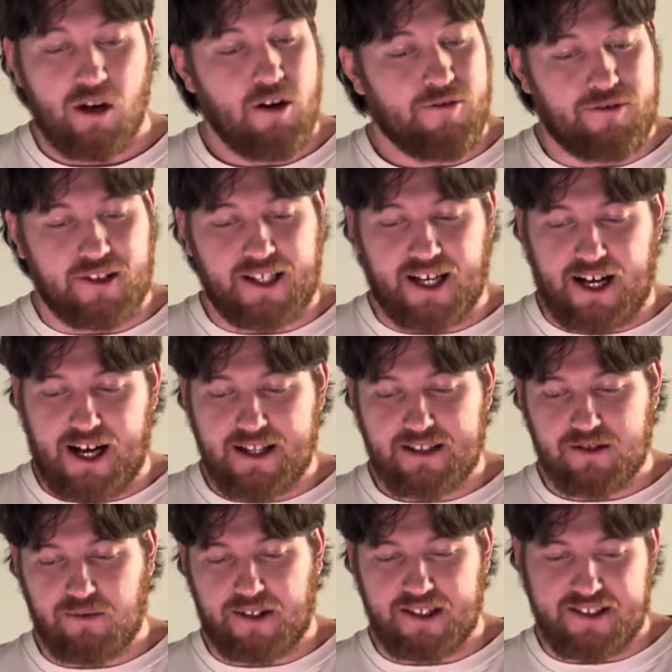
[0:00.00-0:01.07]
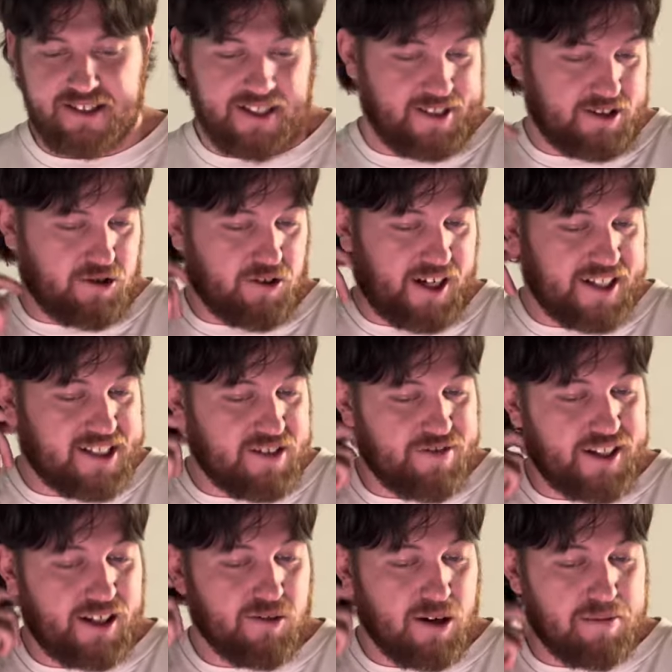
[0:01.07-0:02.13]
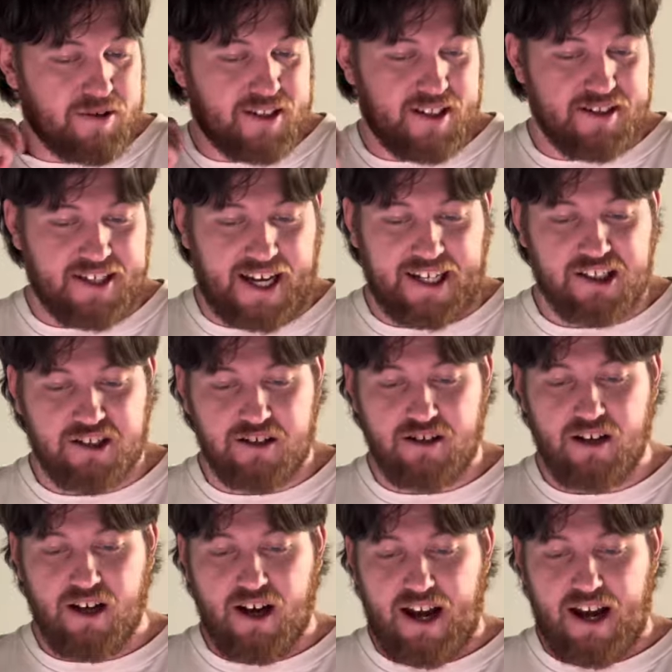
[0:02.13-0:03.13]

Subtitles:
For the arts, we assess creativity, representation,